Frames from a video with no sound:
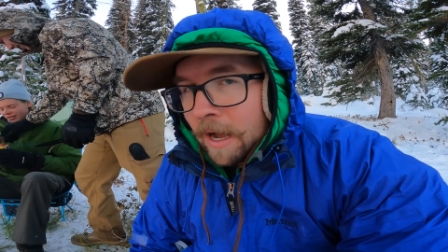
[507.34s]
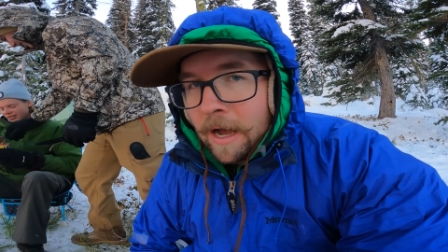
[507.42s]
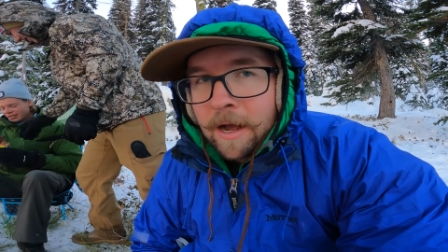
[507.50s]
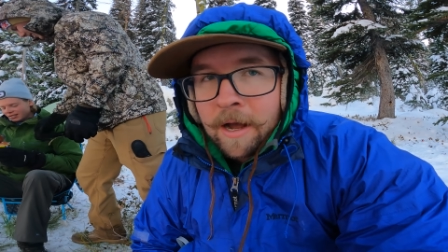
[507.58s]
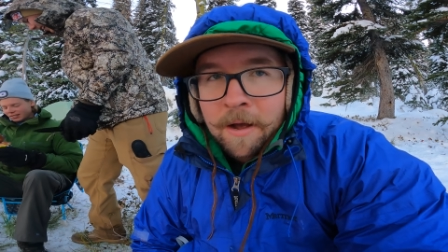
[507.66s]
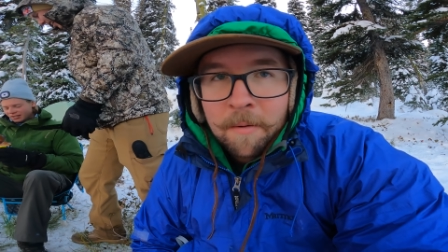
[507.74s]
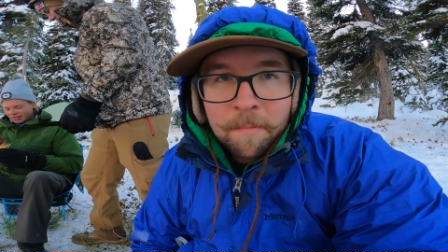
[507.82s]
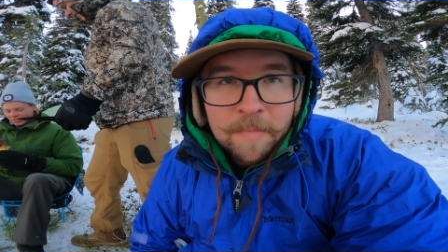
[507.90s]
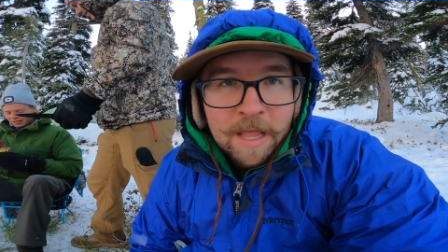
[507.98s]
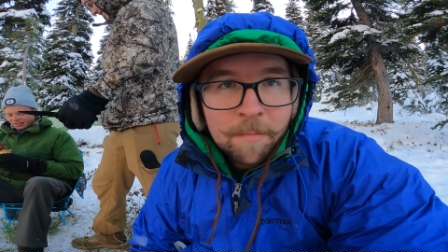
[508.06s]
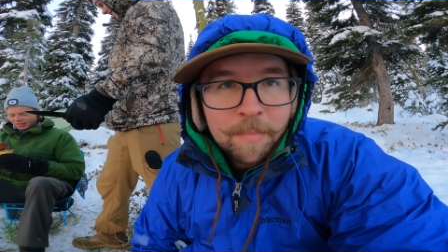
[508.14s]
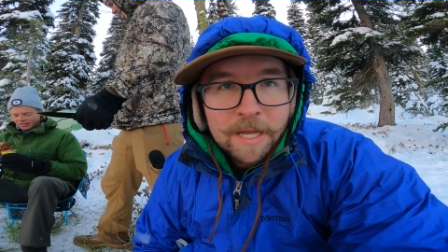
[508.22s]
Um,
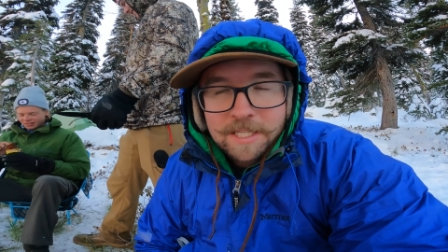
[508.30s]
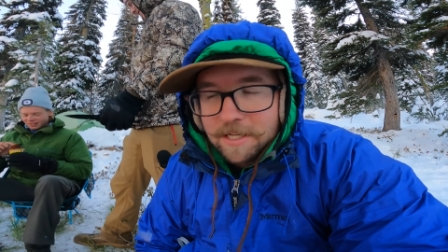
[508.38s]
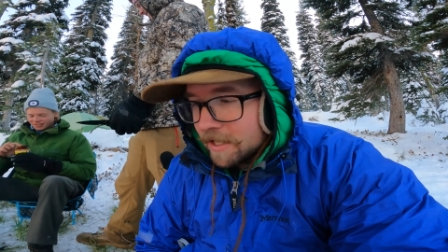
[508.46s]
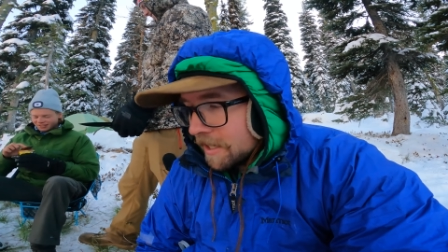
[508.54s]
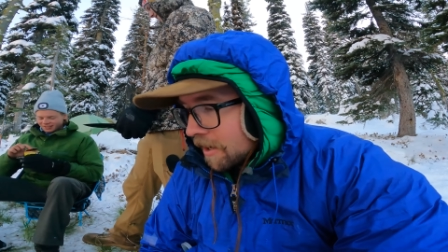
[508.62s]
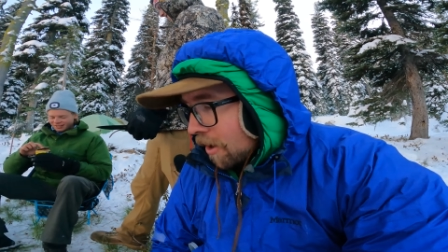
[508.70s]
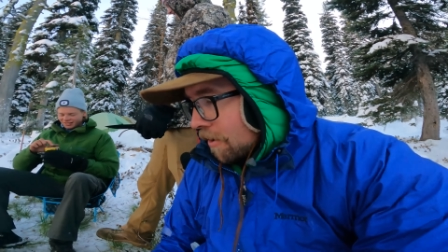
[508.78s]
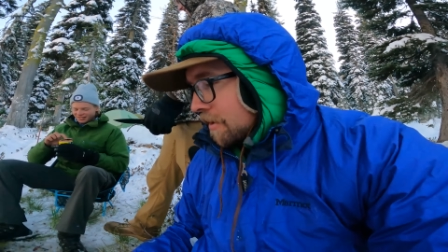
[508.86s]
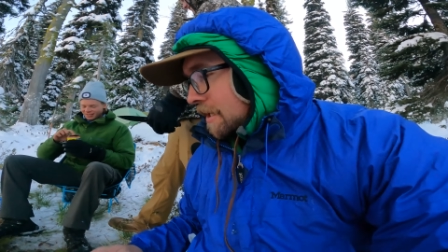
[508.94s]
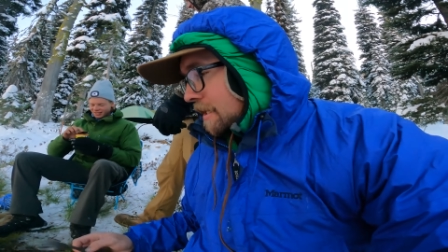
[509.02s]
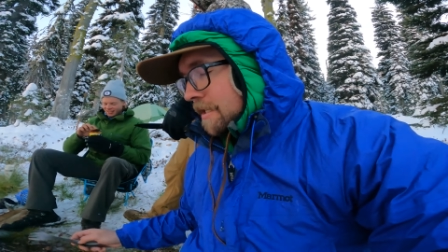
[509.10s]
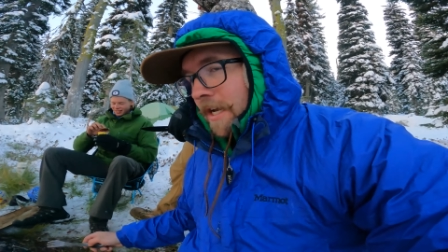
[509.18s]
and basically, all
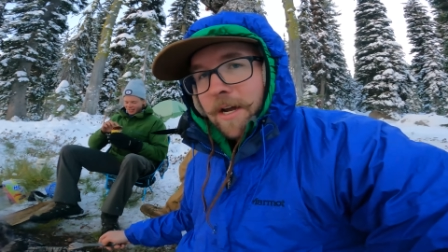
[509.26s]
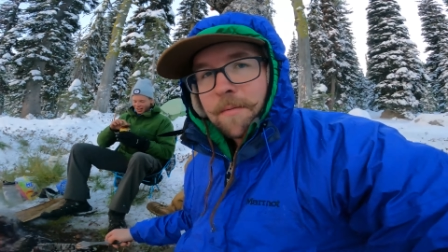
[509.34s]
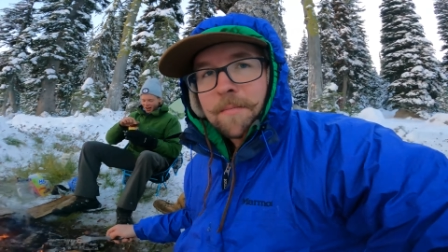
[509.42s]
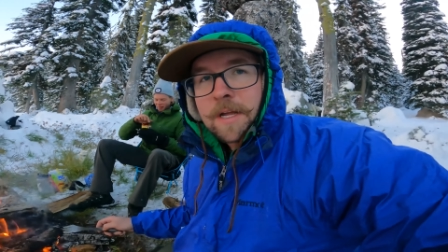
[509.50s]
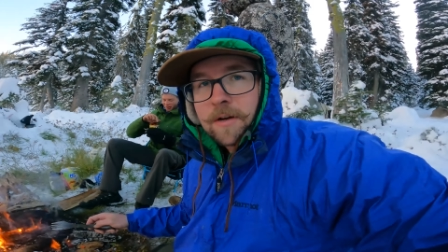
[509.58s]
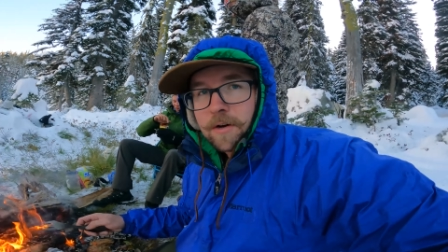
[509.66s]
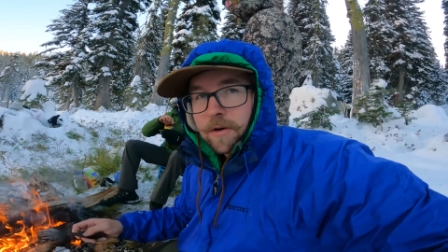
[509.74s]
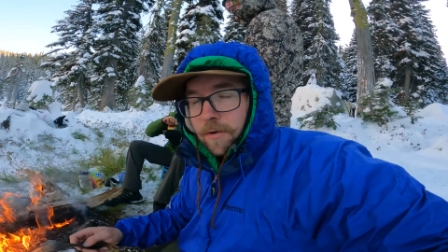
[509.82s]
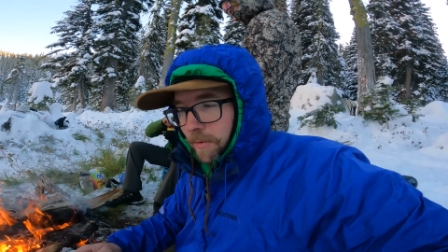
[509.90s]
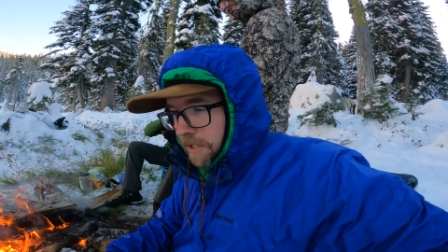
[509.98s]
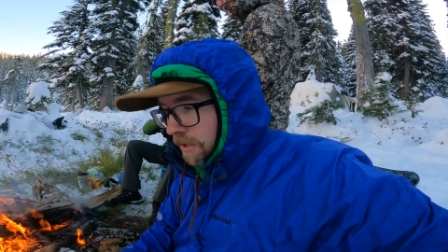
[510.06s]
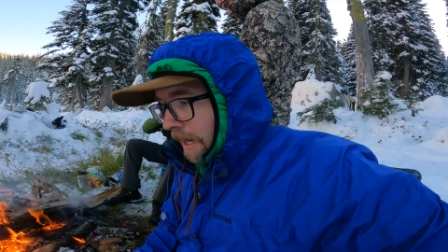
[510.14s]
this uh,
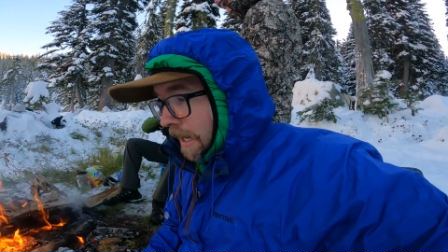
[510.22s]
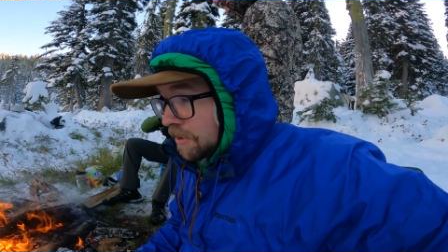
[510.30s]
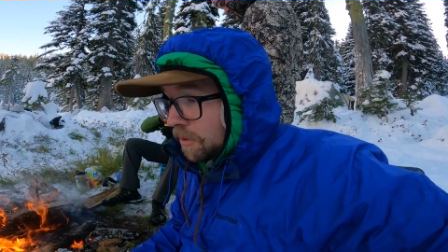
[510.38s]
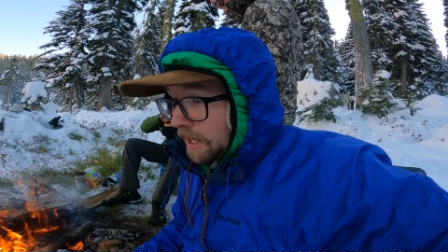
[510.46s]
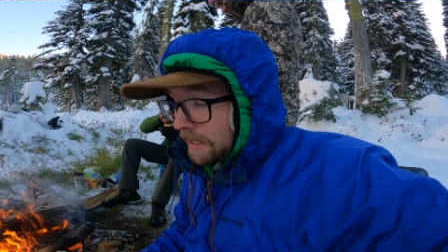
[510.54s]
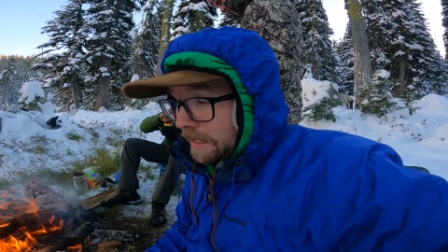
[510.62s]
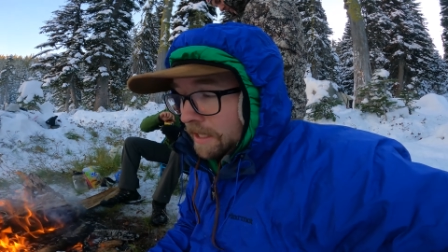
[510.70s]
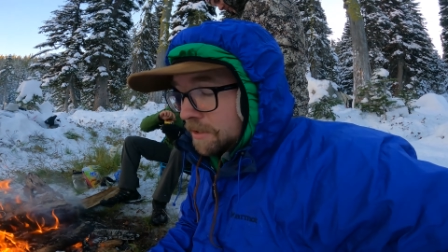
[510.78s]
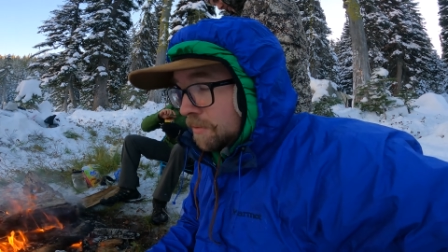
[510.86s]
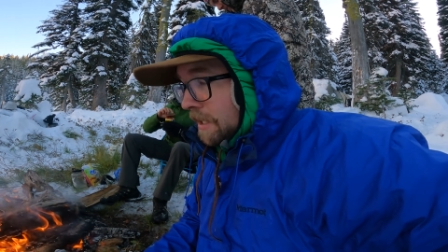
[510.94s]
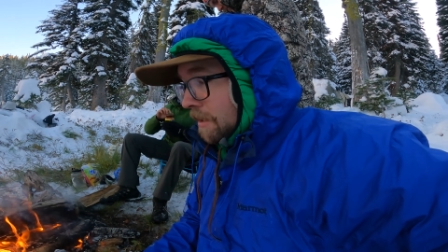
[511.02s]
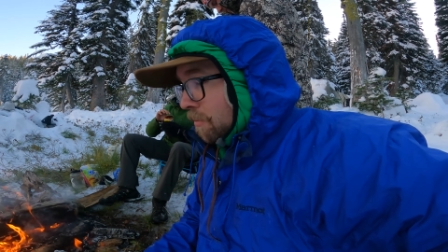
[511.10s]
meal we try, I tried it
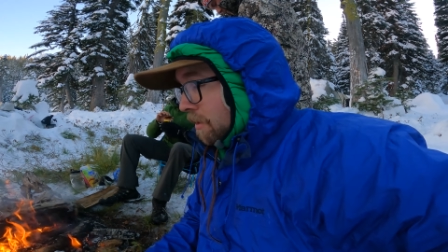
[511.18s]
last week. It